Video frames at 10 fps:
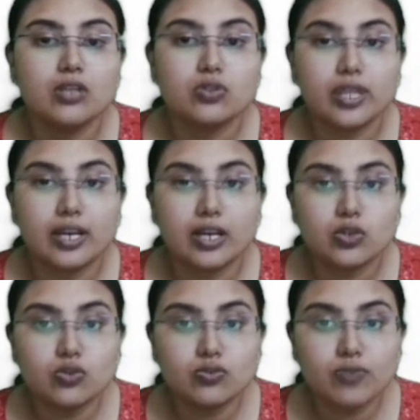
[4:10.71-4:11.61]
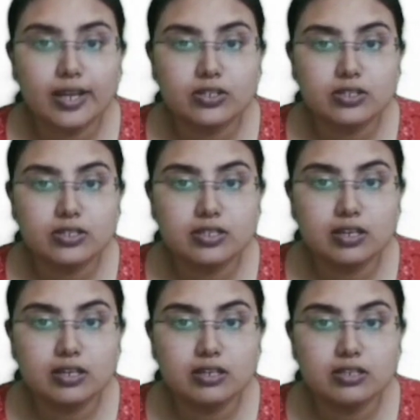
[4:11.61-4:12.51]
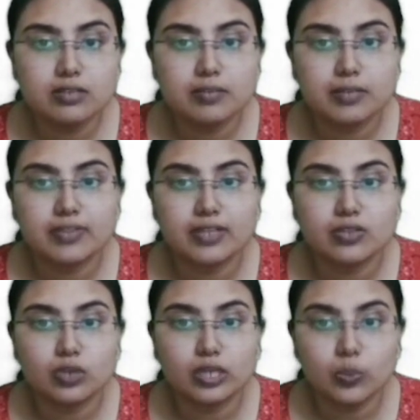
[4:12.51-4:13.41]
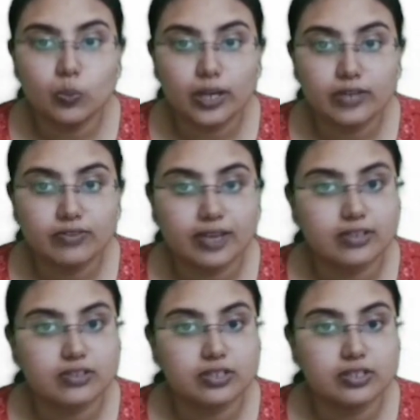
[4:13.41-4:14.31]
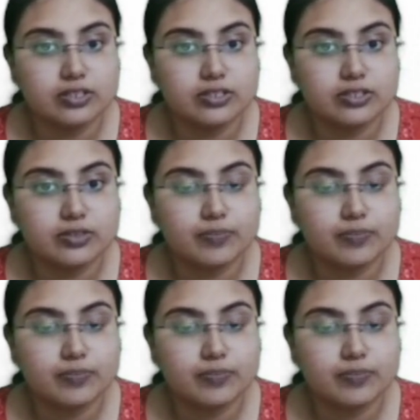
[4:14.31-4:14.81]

So there are two factors here, but there is only one factor here.